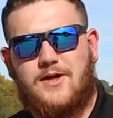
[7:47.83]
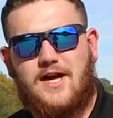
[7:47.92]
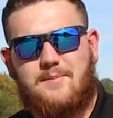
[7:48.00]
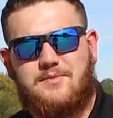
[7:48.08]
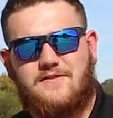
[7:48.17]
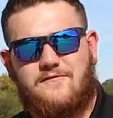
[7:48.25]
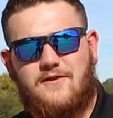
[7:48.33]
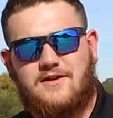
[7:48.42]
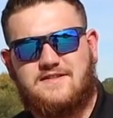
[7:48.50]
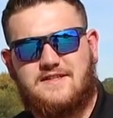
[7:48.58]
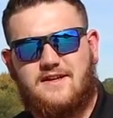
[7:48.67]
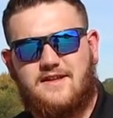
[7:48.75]
we hop in the
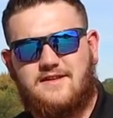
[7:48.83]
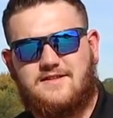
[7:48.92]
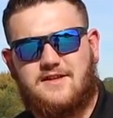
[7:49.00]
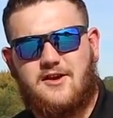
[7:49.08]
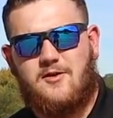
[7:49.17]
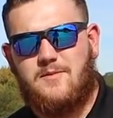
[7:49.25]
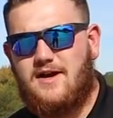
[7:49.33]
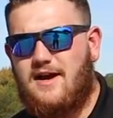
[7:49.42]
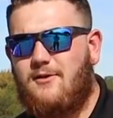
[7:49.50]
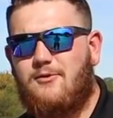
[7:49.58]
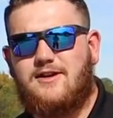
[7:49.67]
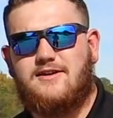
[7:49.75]
front seat of the Tacoma,
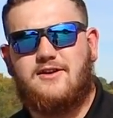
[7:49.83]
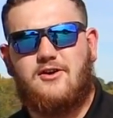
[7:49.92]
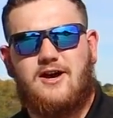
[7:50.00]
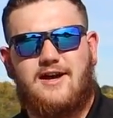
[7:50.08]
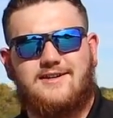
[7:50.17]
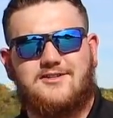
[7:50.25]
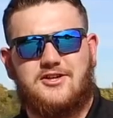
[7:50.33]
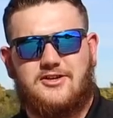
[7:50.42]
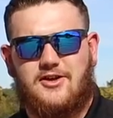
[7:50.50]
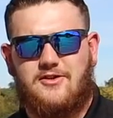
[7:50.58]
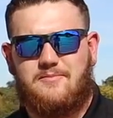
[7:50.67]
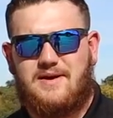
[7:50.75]
I wanted to go ahead and show
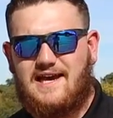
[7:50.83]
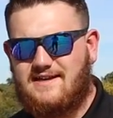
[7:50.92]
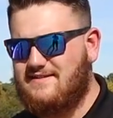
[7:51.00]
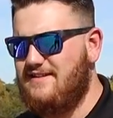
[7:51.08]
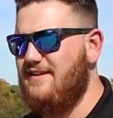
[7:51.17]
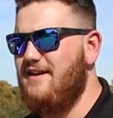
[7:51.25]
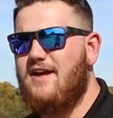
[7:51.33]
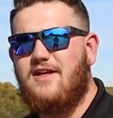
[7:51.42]
you all the back seat.